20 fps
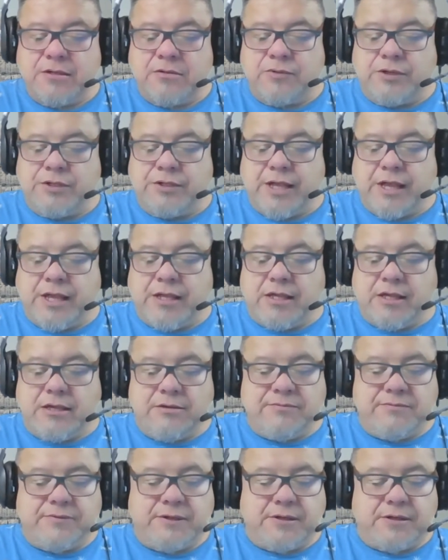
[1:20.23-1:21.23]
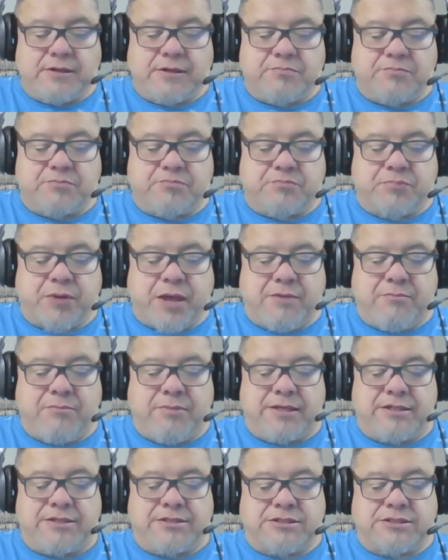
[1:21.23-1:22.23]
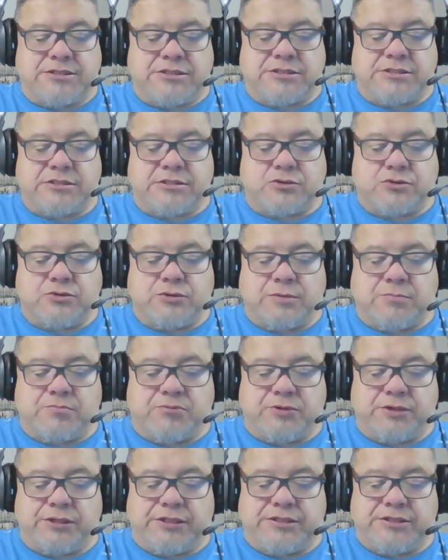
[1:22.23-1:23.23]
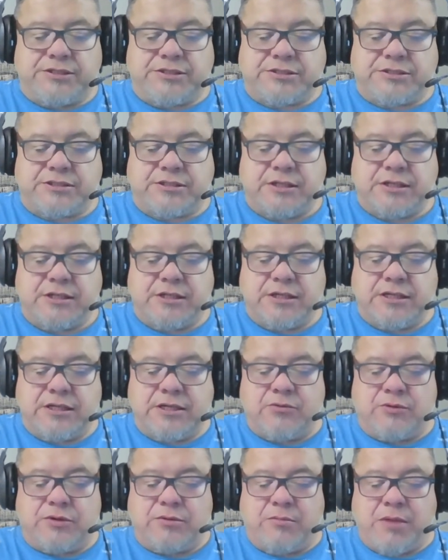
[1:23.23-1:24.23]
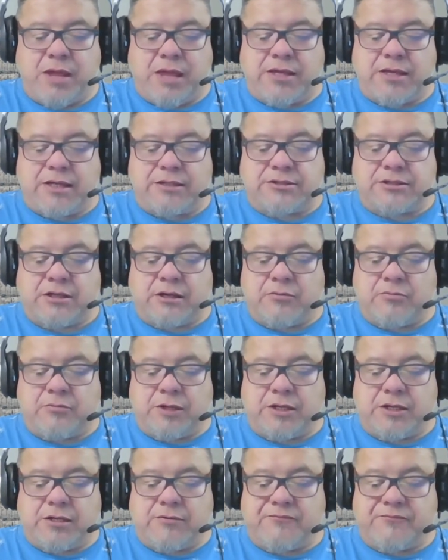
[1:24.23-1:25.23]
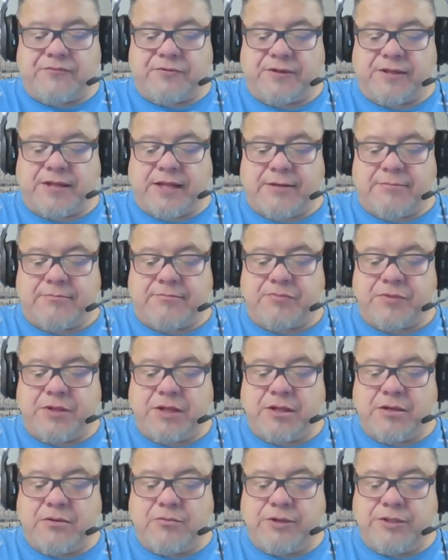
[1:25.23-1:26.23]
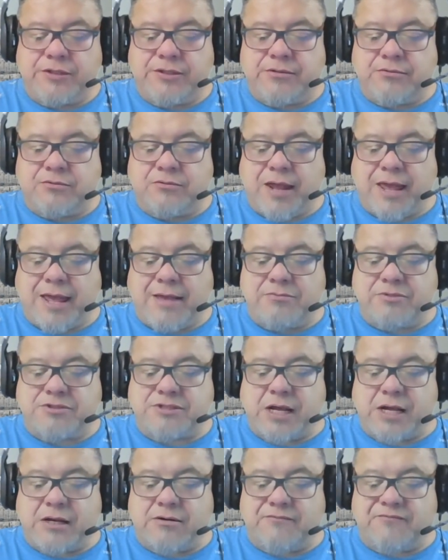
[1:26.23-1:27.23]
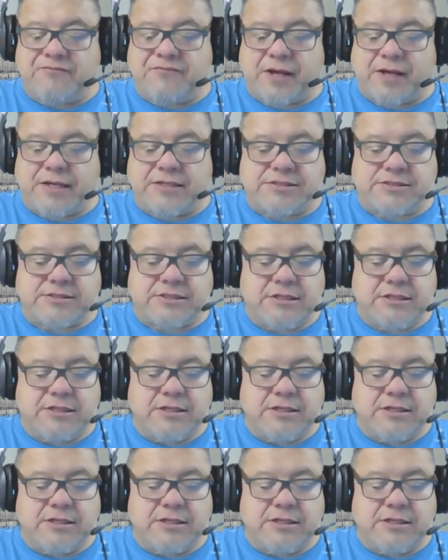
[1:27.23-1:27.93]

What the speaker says: When they give their payments to the priest, he will make atonement for them with the ram sacrifice